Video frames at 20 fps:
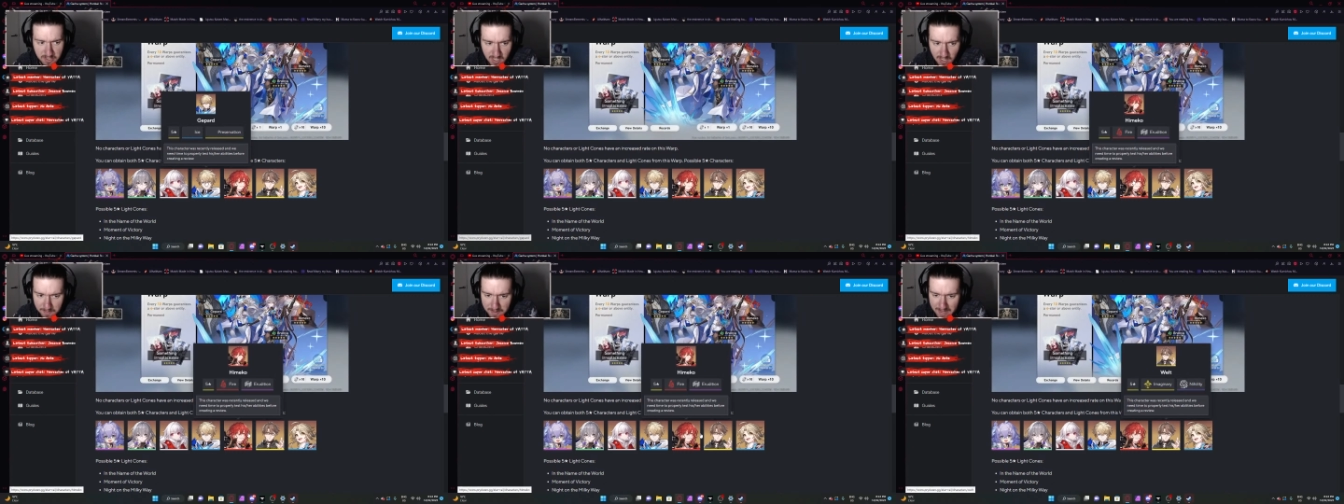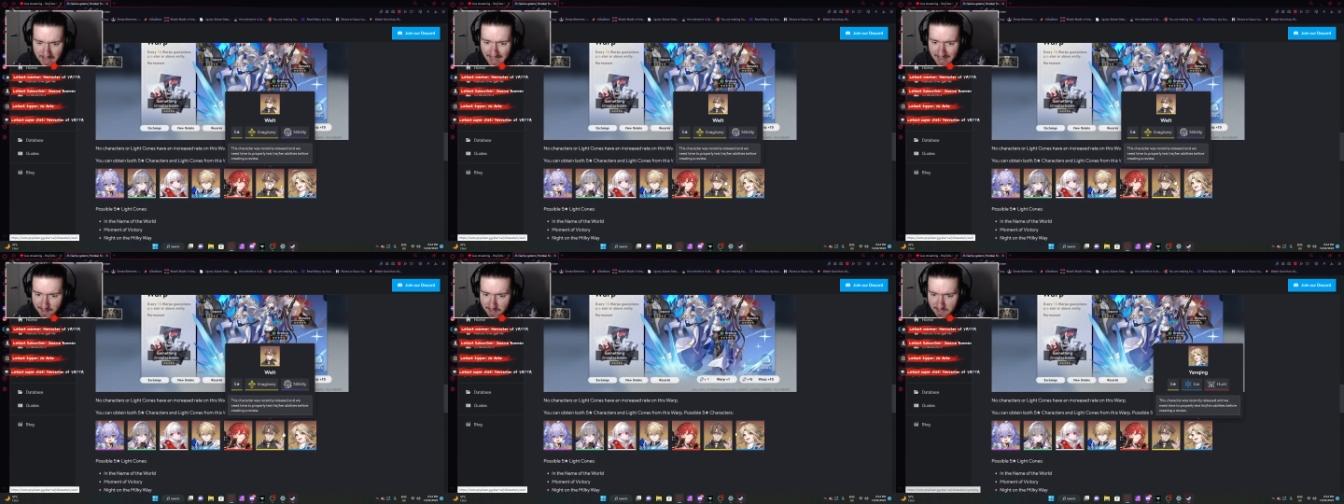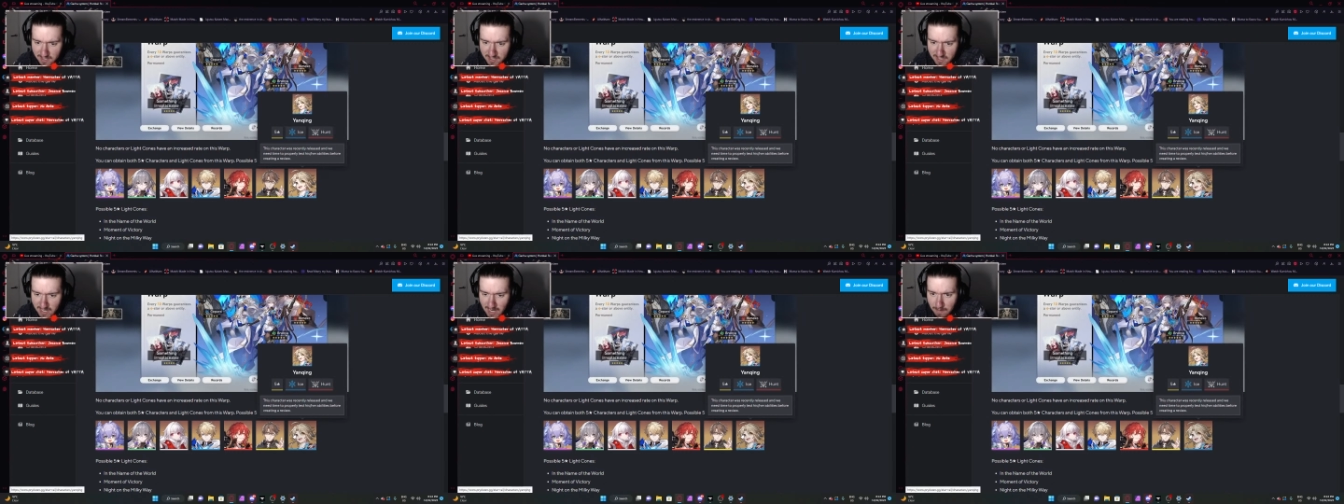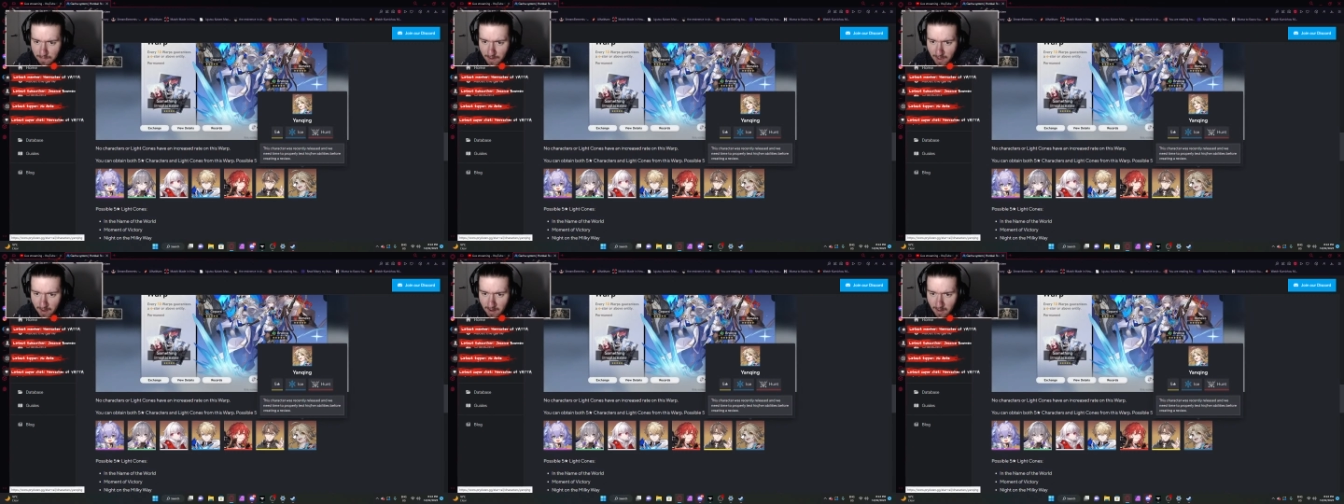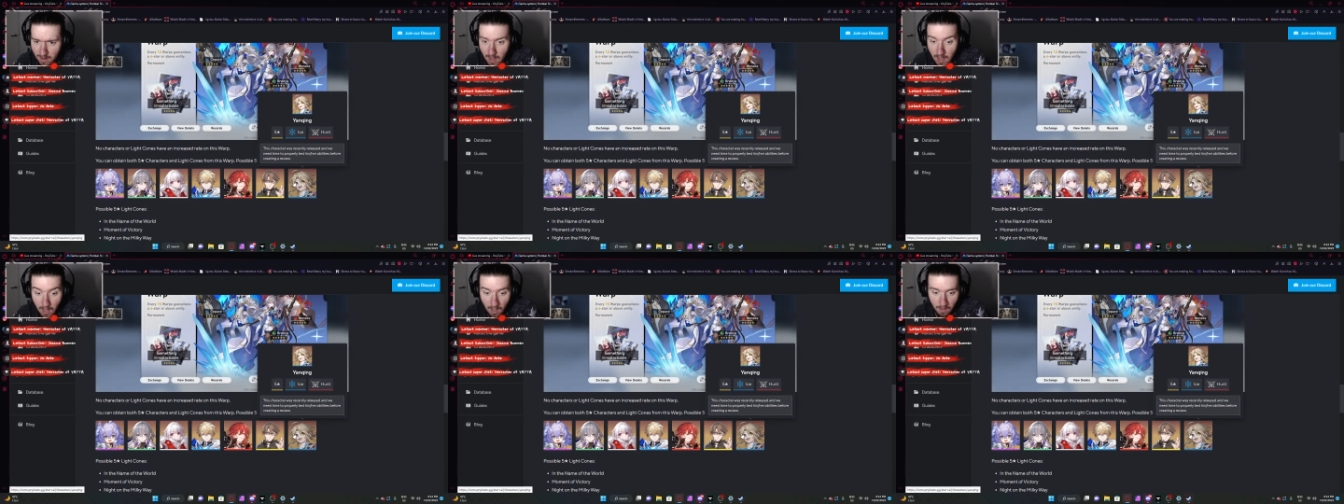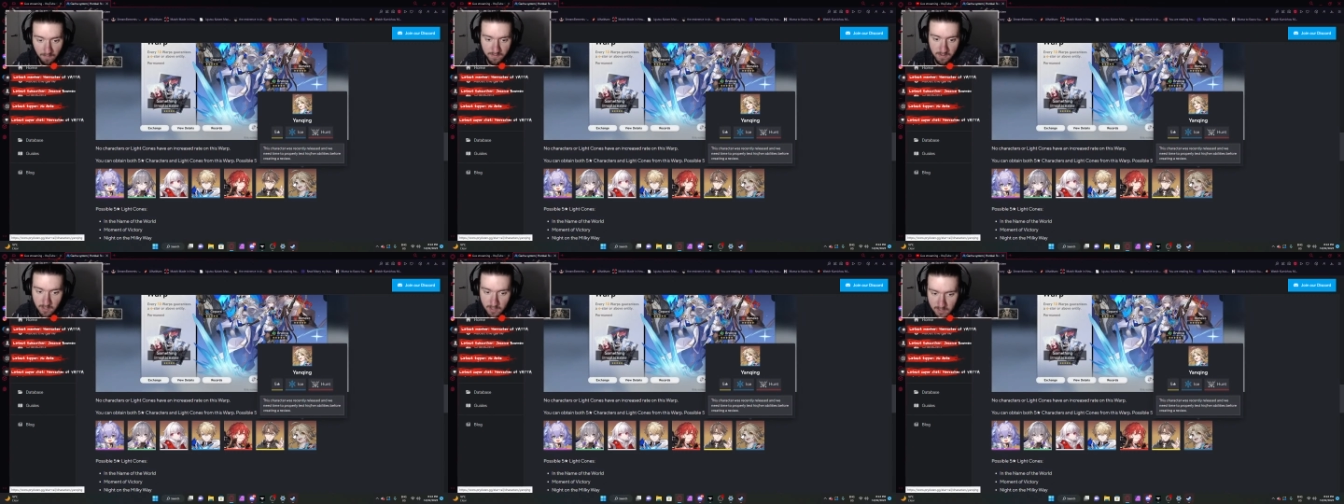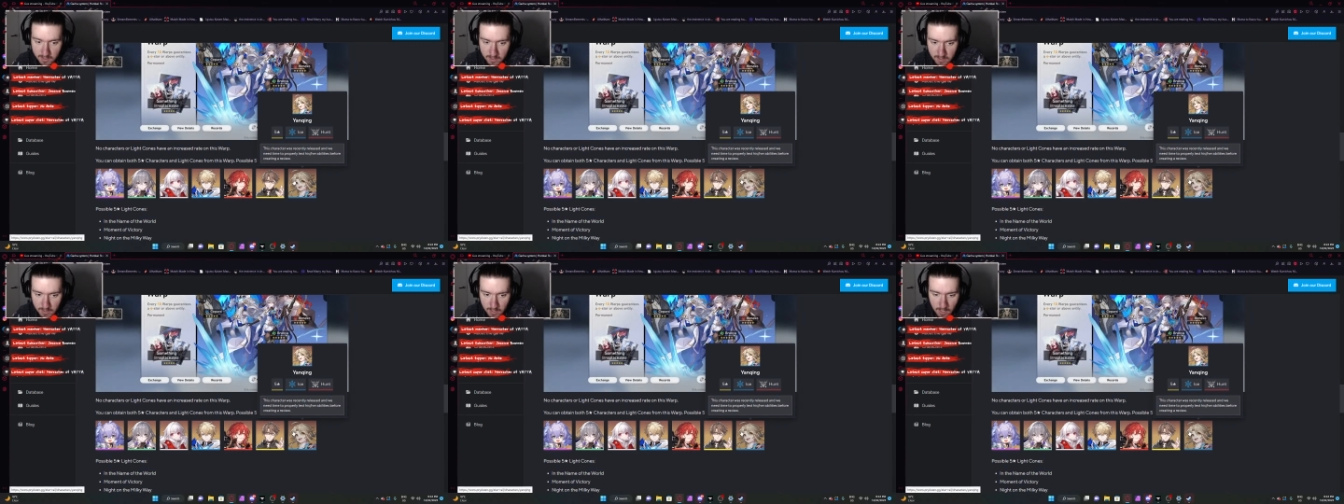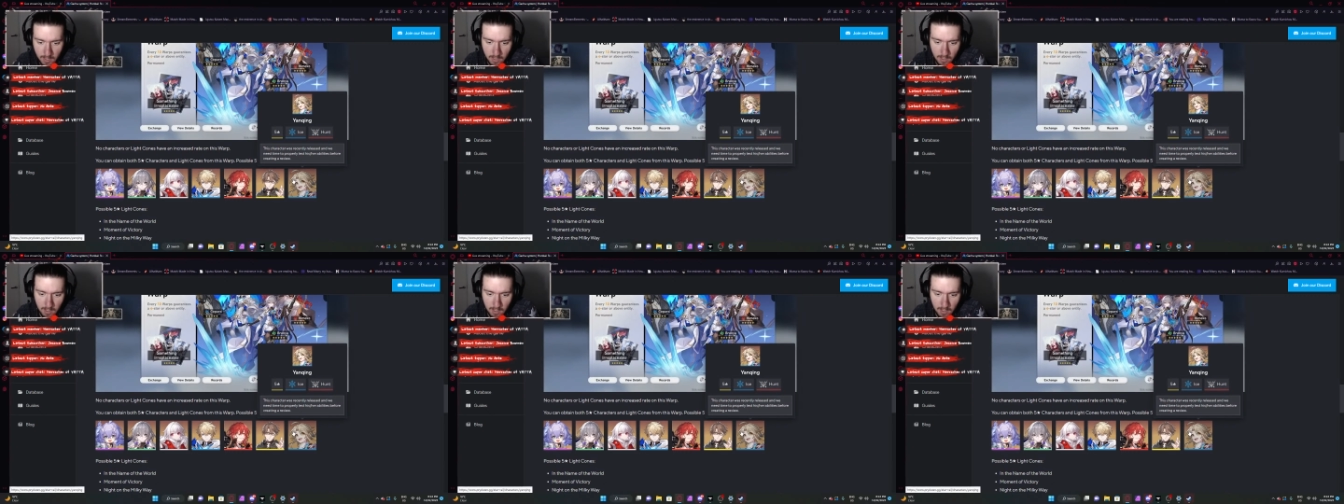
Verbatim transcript: are going to be added to the standard banner after this.